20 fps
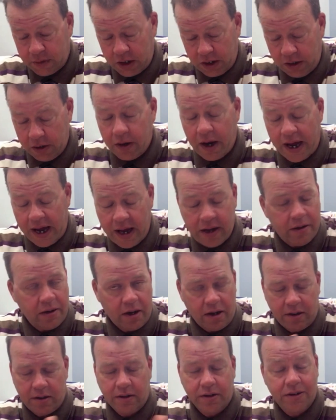Your aunt,
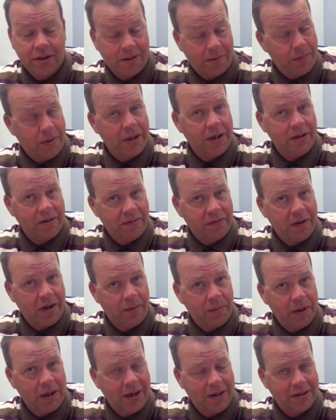uncle, somebody in the
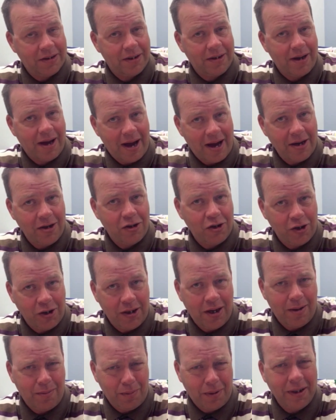family has a non G
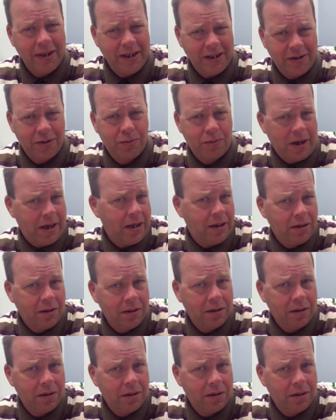M lease, right?